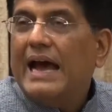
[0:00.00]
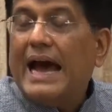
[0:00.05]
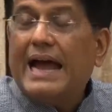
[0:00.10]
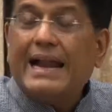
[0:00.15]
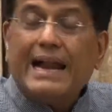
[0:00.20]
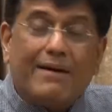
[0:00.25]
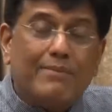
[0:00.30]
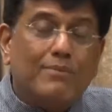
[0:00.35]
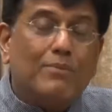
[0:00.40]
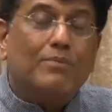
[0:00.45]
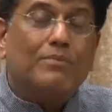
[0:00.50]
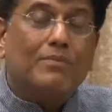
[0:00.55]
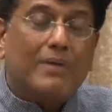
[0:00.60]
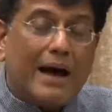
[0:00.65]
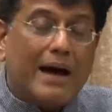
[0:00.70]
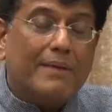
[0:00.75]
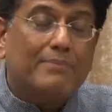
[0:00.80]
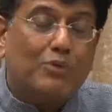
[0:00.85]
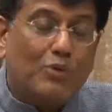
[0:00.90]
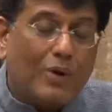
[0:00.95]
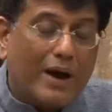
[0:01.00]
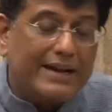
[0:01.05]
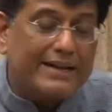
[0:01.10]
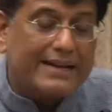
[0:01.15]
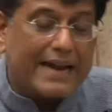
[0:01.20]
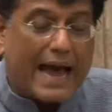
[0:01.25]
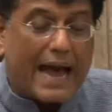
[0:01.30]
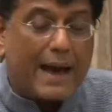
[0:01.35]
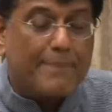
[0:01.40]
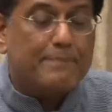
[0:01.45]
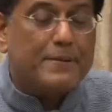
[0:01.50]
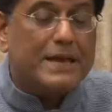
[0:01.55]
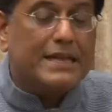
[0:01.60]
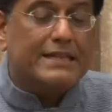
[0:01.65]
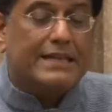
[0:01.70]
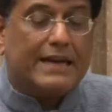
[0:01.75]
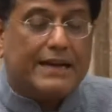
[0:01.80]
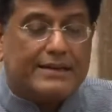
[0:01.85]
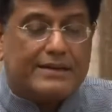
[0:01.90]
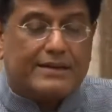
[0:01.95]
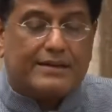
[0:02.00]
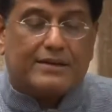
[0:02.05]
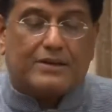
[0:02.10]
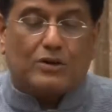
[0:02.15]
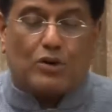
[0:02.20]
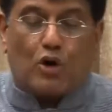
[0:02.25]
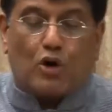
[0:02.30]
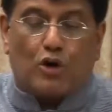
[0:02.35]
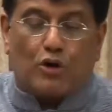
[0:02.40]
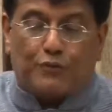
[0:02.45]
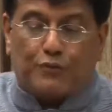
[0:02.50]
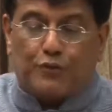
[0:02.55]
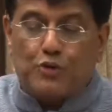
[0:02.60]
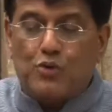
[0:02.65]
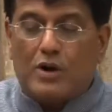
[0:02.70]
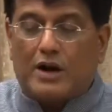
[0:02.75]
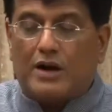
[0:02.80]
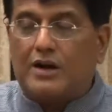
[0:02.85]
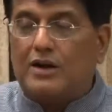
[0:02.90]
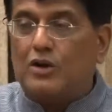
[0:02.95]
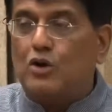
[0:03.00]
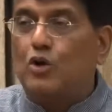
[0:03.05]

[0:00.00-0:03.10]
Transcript: And I'm quite happy that all of you are